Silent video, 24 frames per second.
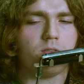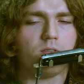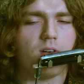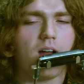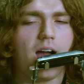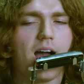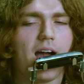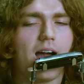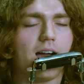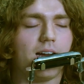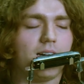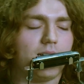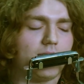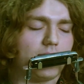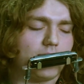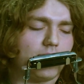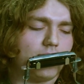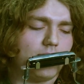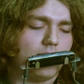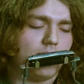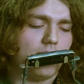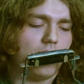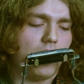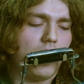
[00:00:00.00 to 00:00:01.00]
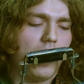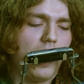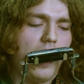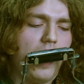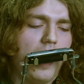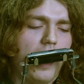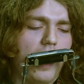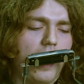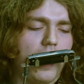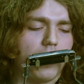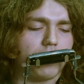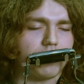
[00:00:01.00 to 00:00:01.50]
rock
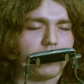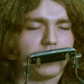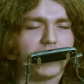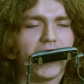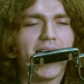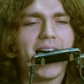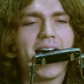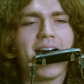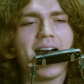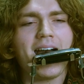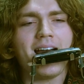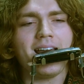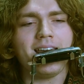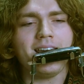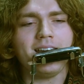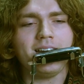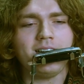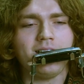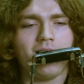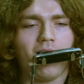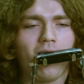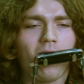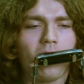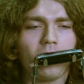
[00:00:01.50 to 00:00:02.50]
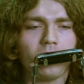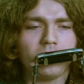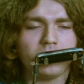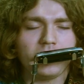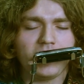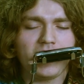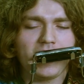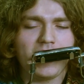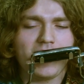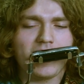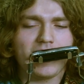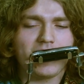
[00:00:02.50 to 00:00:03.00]
dying on
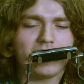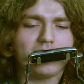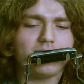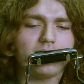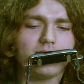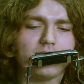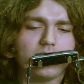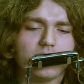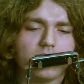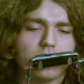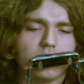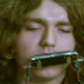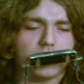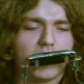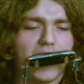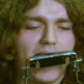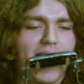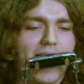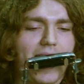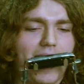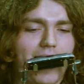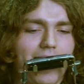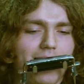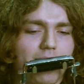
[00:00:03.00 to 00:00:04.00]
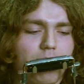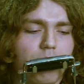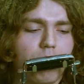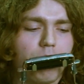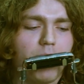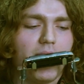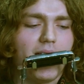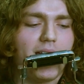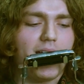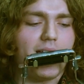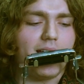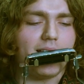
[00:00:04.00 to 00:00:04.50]
the inside,
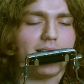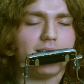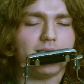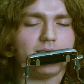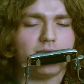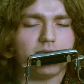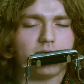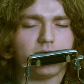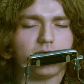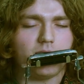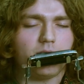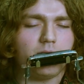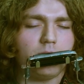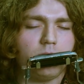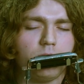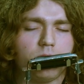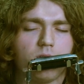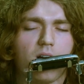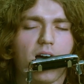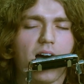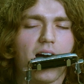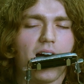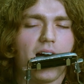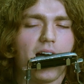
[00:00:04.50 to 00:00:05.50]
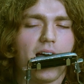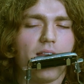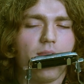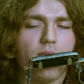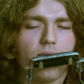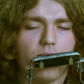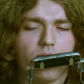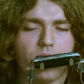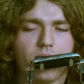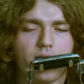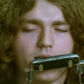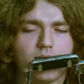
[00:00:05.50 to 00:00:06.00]
begging to rot.
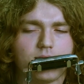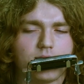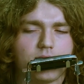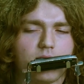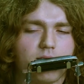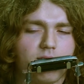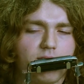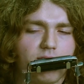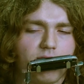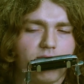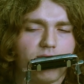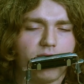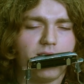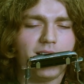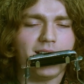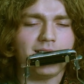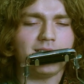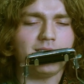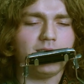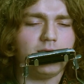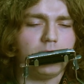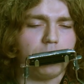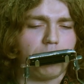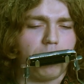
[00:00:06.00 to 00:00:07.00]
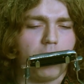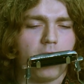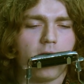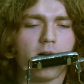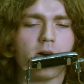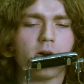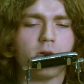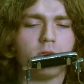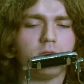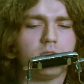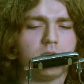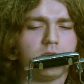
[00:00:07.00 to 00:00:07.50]
There's a fence
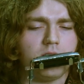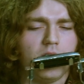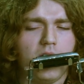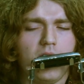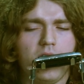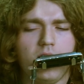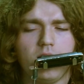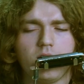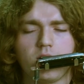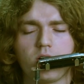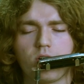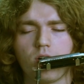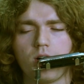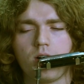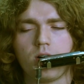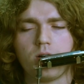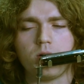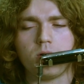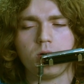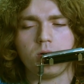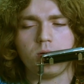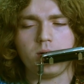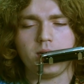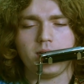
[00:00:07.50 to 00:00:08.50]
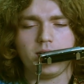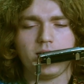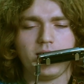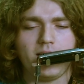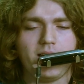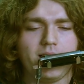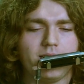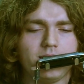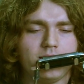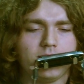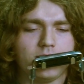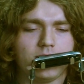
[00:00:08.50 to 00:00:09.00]
post growing
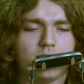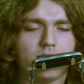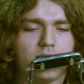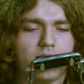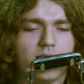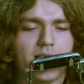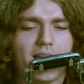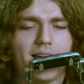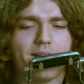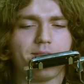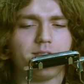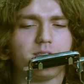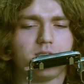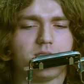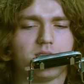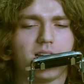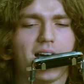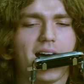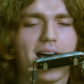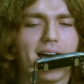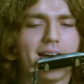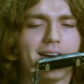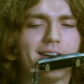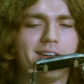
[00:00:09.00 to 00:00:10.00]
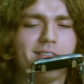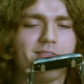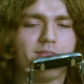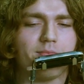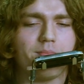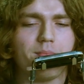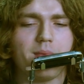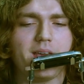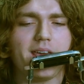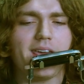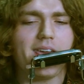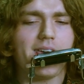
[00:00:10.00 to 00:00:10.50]
in the left side of
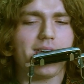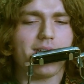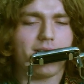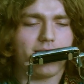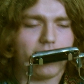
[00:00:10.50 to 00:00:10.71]
me.